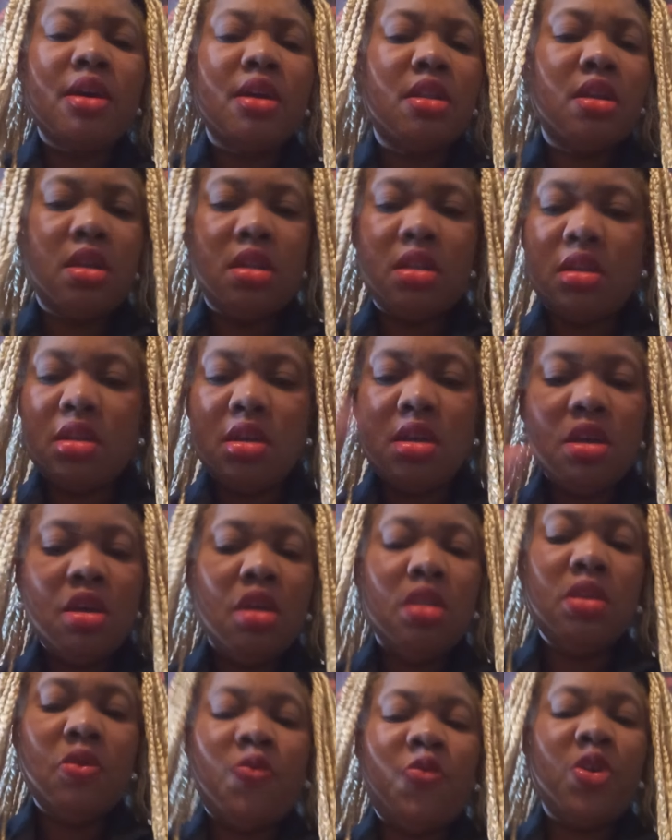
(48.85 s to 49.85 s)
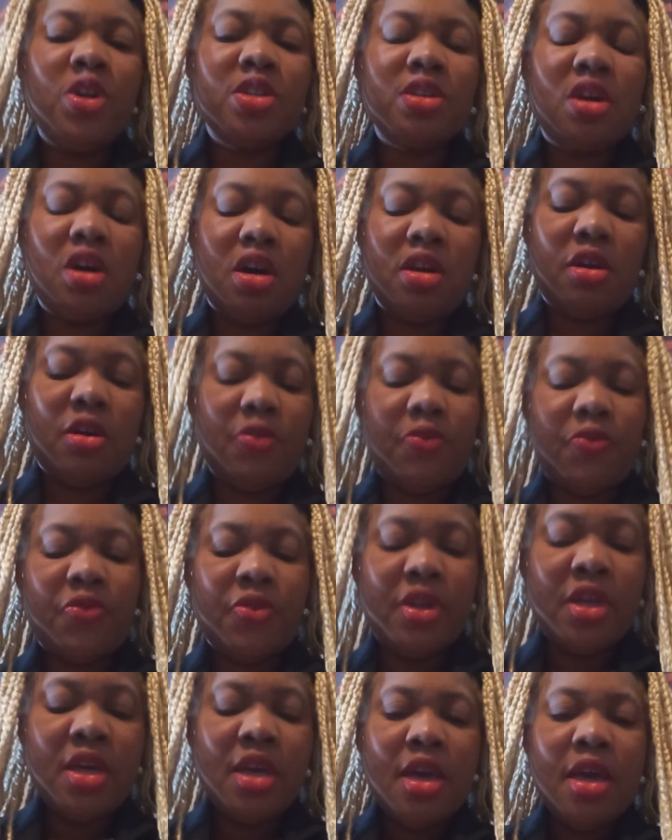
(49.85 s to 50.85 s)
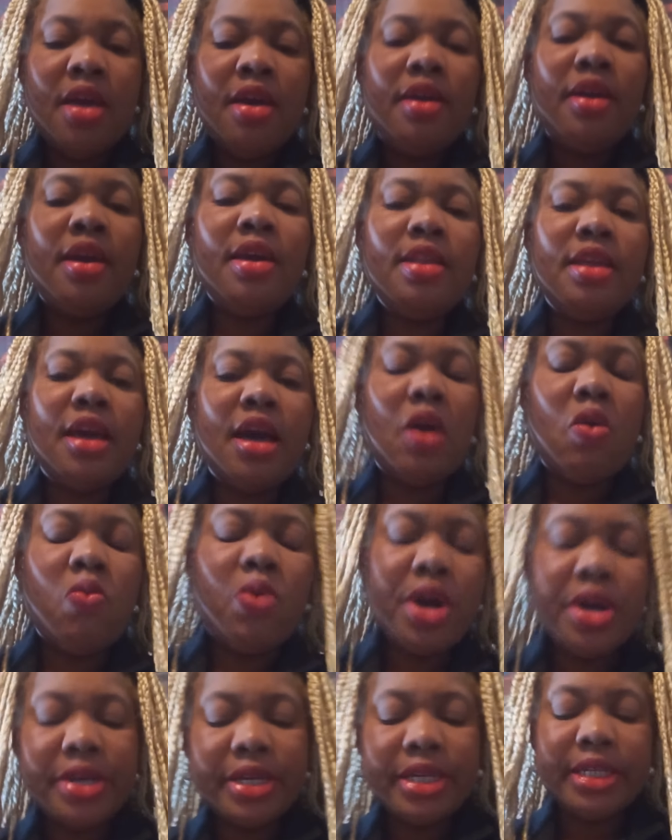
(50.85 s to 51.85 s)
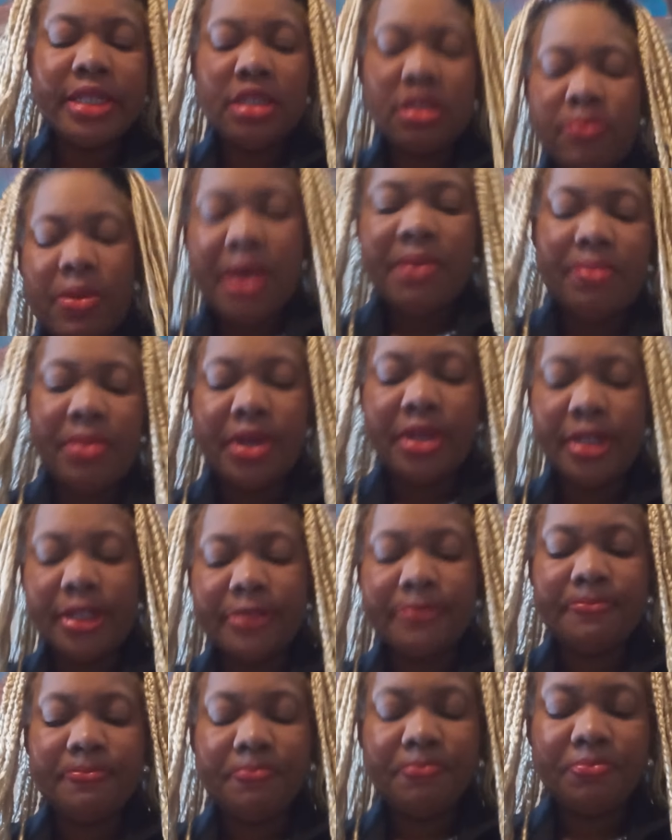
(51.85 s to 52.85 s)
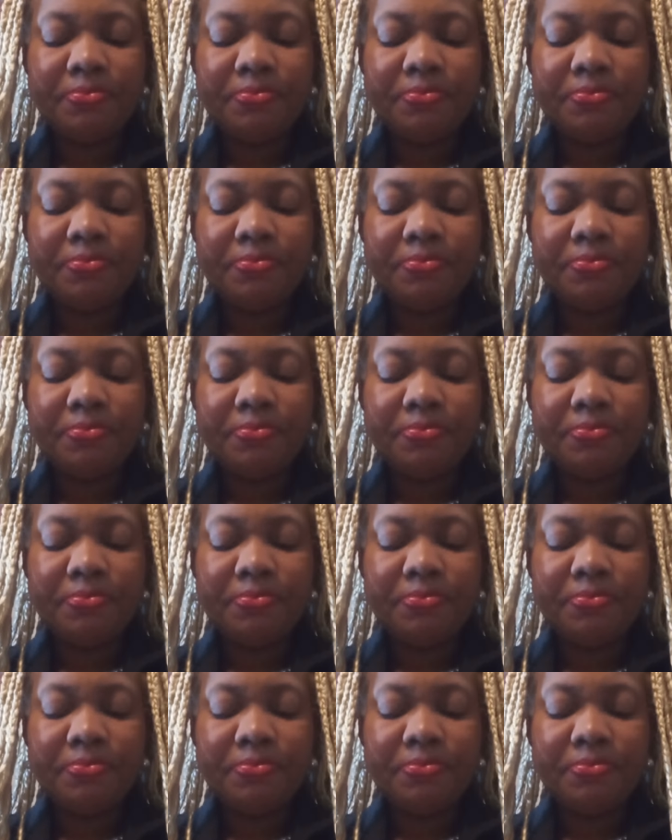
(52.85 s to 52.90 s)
And then the phone cut off. Anyhow, where is my money?